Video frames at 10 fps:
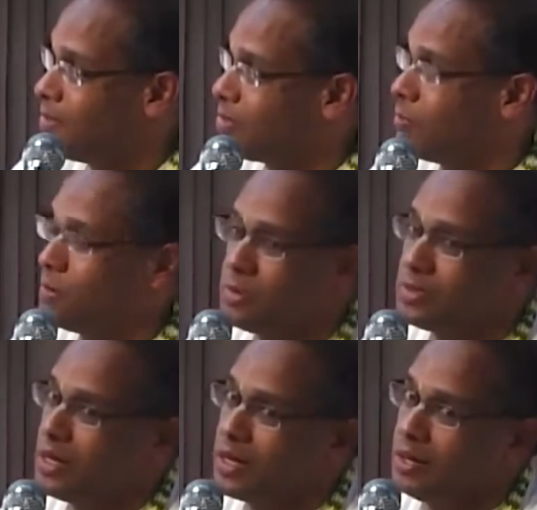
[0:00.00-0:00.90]
Some people
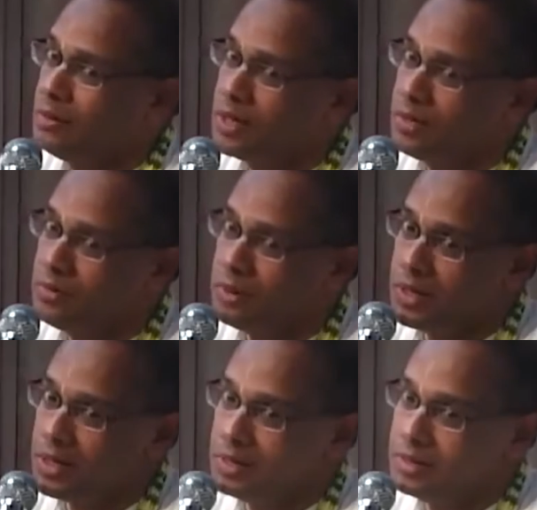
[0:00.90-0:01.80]
say, I can't wake up for
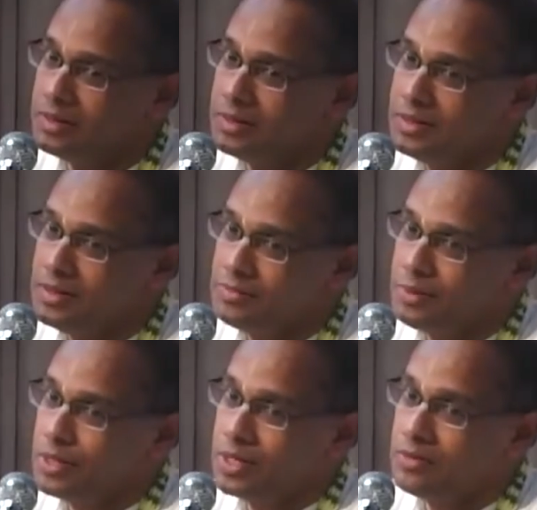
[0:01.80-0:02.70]
Mangalarti. If I
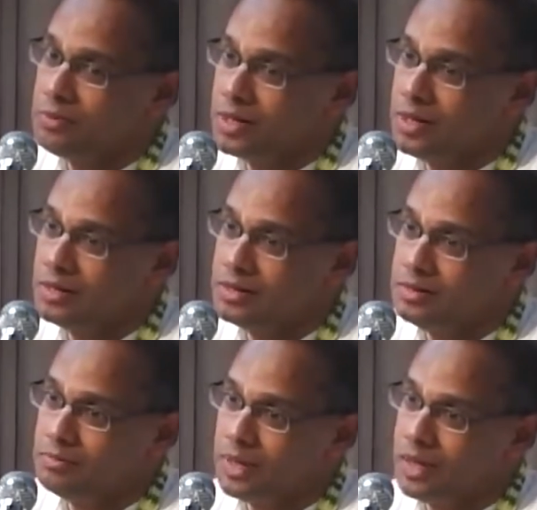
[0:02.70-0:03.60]
wake up for
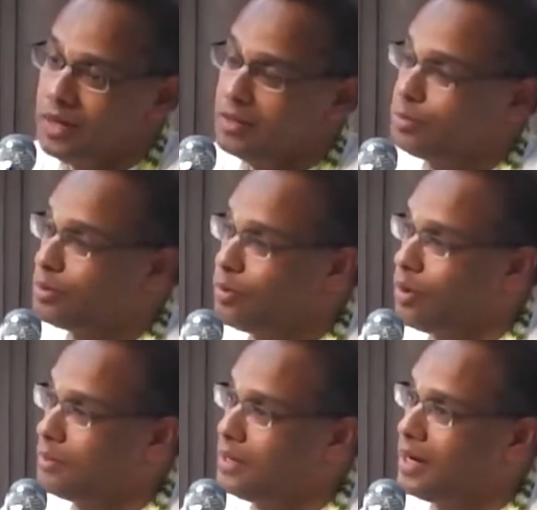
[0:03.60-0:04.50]
Mangalarti, my health will
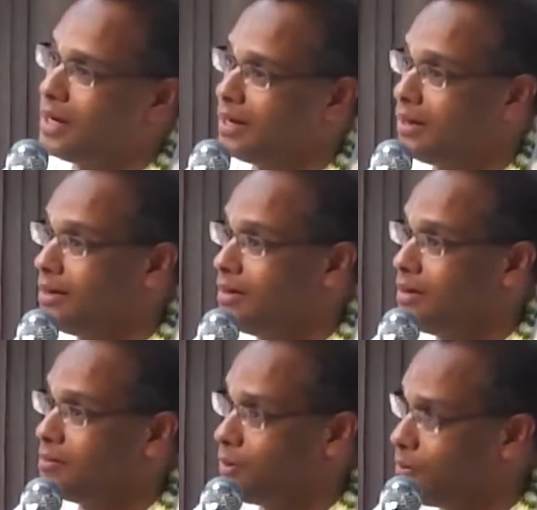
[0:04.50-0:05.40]
go, I may die.
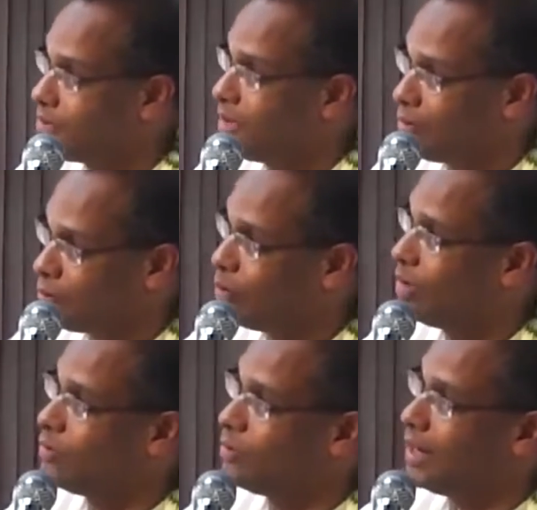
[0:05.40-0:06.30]
But we say it's
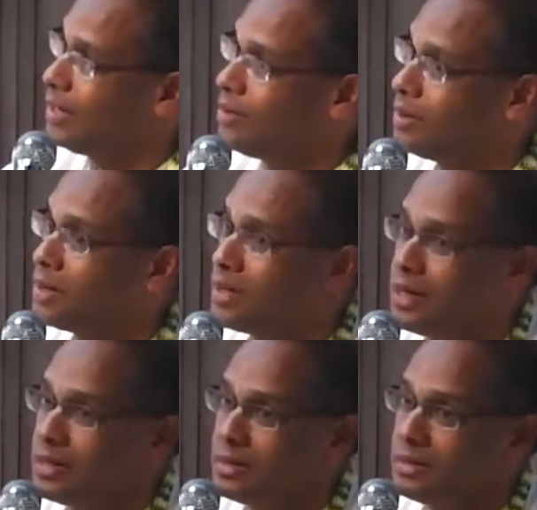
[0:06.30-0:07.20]
good if you die during
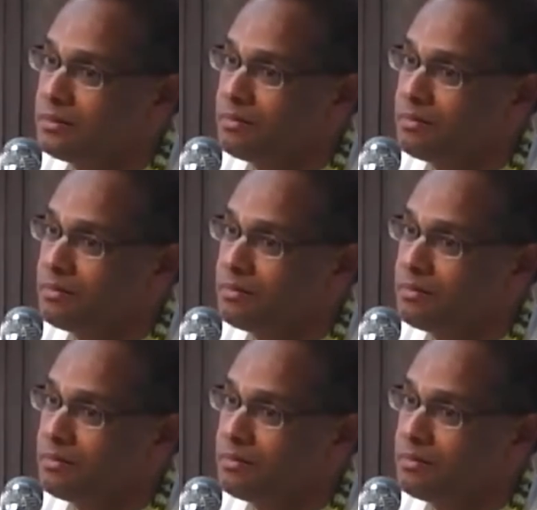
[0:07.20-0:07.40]
Mangalarti.